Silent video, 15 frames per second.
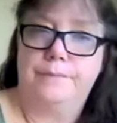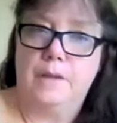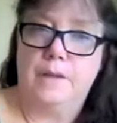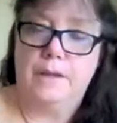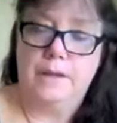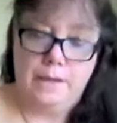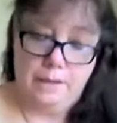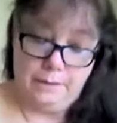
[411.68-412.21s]
I
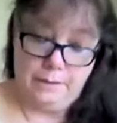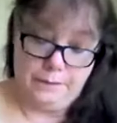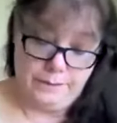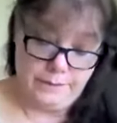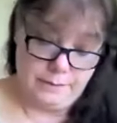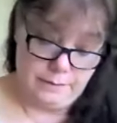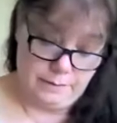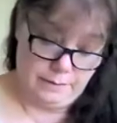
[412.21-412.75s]
can't,
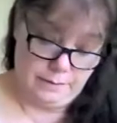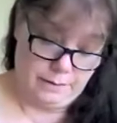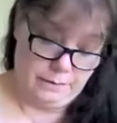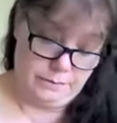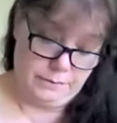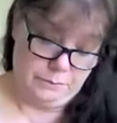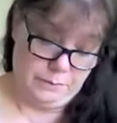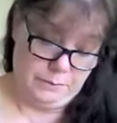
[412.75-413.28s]
this is
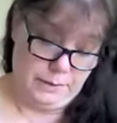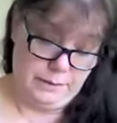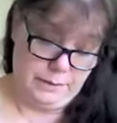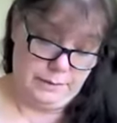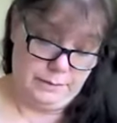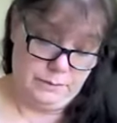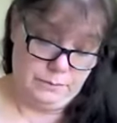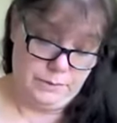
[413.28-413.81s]
hard to read.
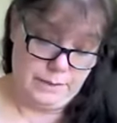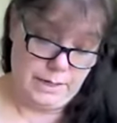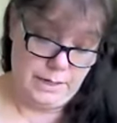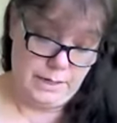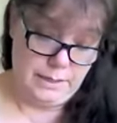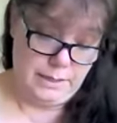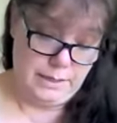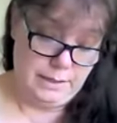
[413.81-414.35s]
It's so
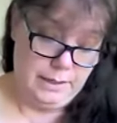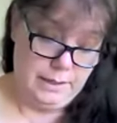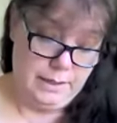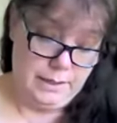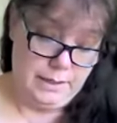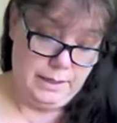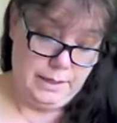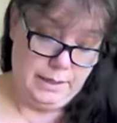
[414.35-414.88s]
tiny,
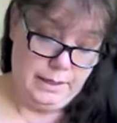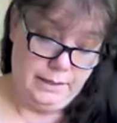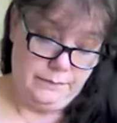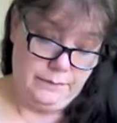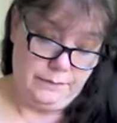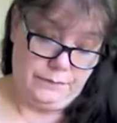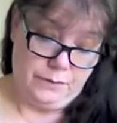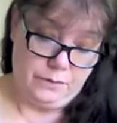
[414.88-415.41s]

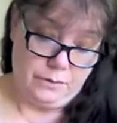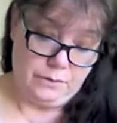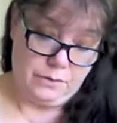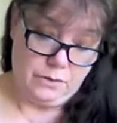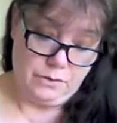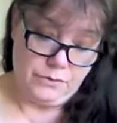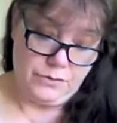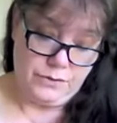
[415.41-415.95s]
even if you're not
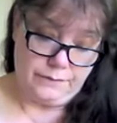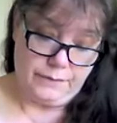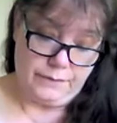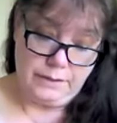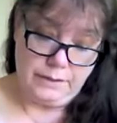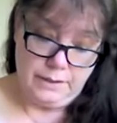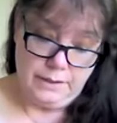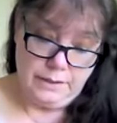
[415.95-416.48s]
conscious of
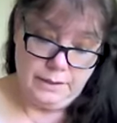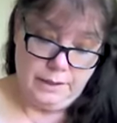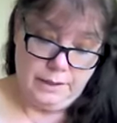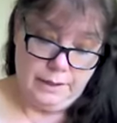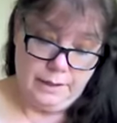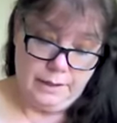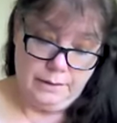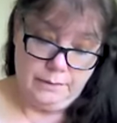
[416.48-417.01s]
it,
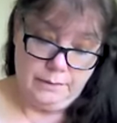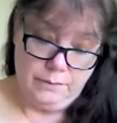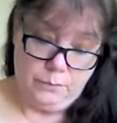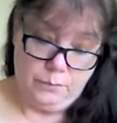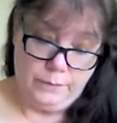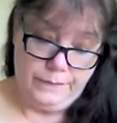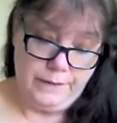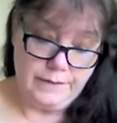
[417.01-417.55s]

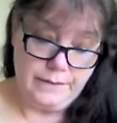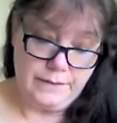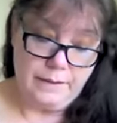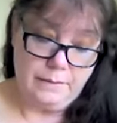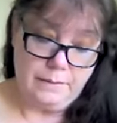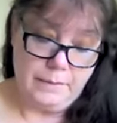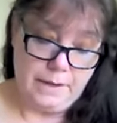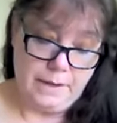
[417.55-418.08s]
with the
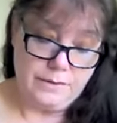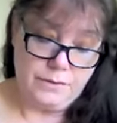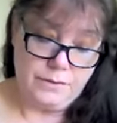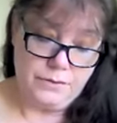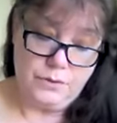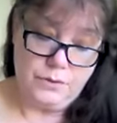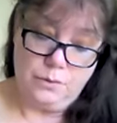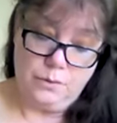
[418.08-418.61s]
ascended
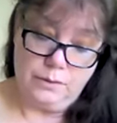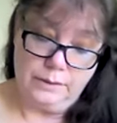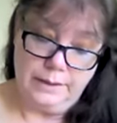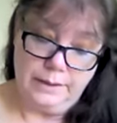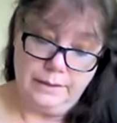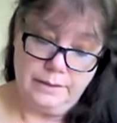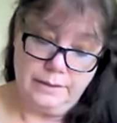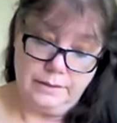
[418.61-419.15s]
masters who are
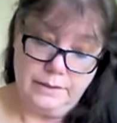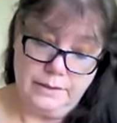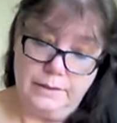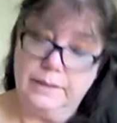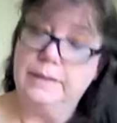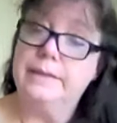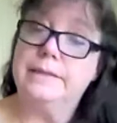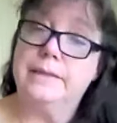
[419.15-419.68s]
linked to
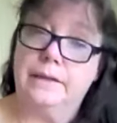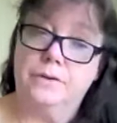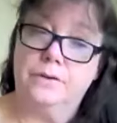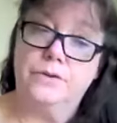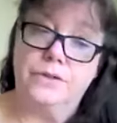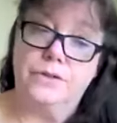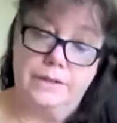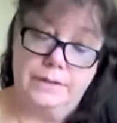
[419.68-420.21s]
these
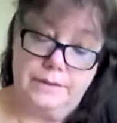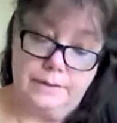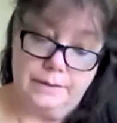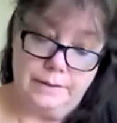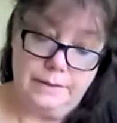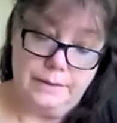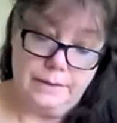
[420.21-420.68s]
energies.